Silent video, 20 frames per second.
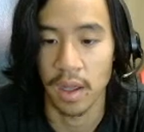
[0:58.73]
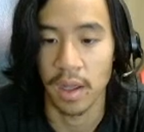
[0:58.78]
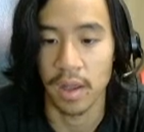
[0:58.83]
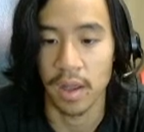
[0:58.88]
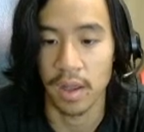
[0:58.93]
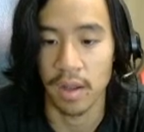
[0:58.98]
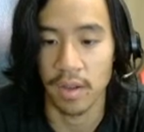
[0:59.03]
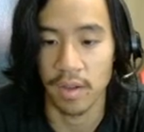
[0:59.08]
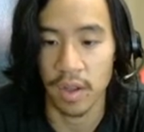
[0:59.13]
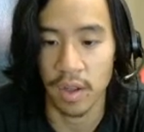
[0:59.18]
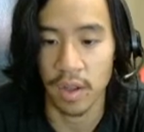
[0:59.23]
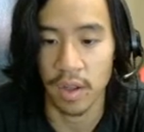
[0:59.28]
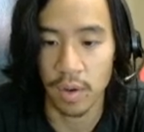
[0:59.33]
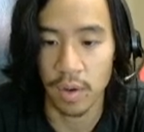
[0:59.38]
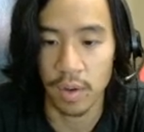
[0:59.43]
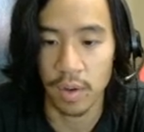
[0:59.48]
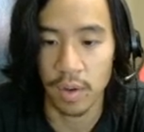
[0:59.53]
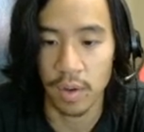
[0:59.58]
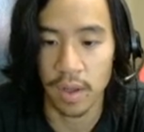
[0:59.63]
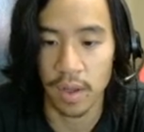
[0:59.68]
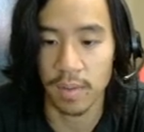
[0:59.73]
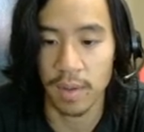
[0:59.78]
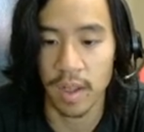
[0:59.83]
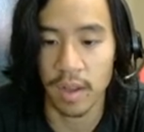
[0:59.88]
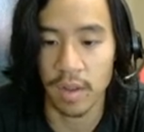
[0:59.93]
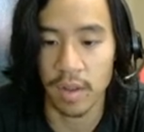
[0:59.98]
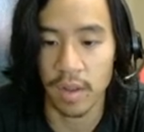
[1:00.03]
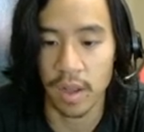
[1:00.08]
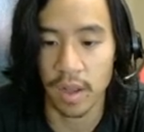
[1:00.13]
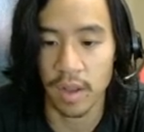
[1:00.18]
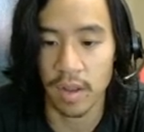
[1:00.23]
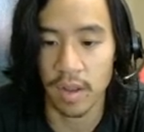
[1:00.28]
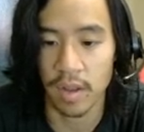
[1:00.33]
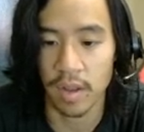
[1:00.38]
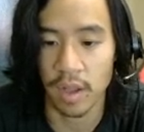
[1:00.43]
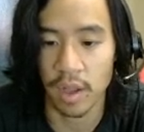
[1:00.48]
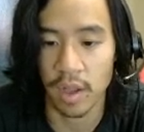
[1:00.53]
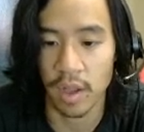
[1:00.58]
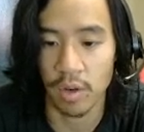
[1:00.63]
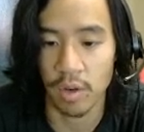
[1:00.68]
Is u. This means this is a
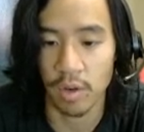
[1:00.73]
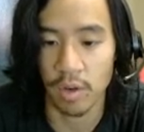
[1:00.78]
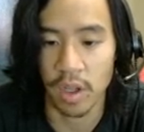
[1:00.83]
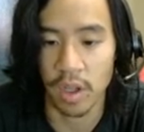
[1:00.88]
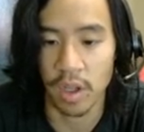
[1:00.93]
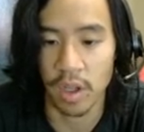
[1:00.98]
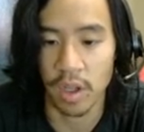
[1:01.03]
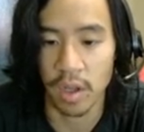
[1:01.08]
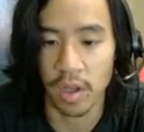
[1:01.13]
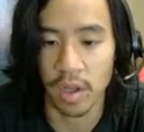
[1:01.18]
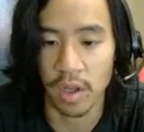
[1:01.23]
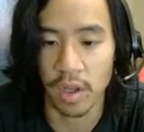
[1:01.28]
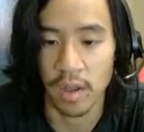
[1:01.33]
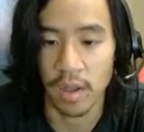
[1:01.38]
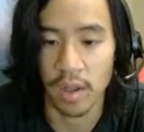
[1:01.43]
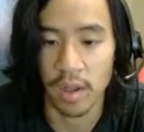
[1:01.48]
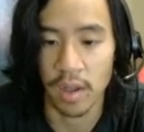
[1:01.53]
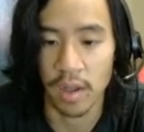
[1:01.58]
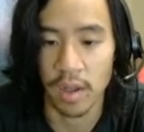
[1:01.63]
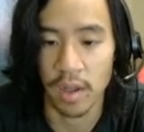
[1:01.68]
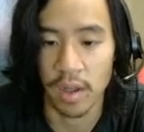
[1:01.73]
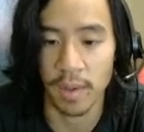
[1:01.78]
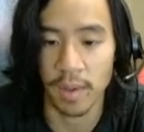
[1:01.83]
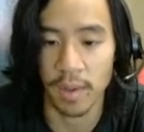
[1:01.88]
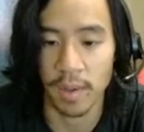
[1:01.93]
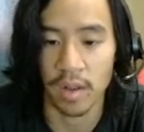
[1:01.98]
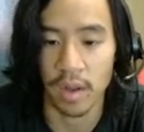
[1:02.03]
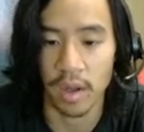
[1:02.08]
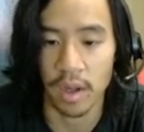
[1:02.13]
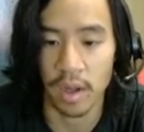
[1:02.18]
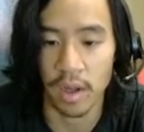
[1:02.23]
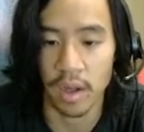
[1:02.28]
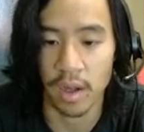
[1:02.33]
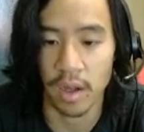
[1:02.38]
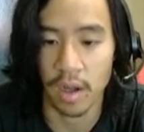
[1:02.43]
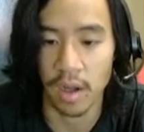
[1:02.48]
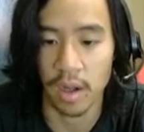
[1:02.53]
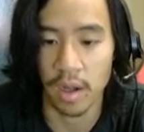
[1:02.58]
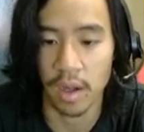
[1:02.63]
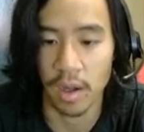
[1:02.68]
union. This means
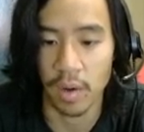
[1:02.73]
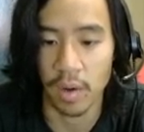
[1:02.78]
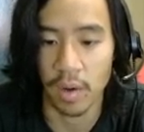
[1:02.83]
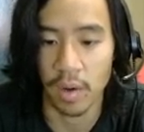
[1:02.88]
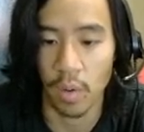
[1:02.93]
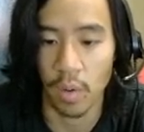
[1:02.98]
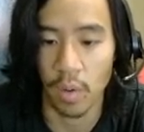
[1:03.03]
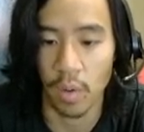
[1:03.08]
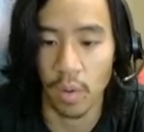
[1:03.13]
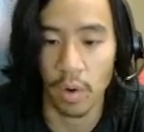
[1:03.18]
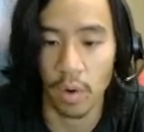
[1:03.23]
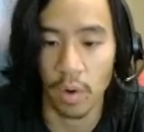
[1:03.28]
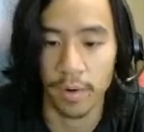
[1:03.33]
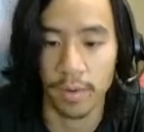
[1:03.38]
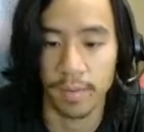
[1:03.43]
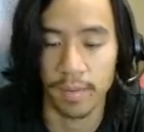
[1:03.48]
or.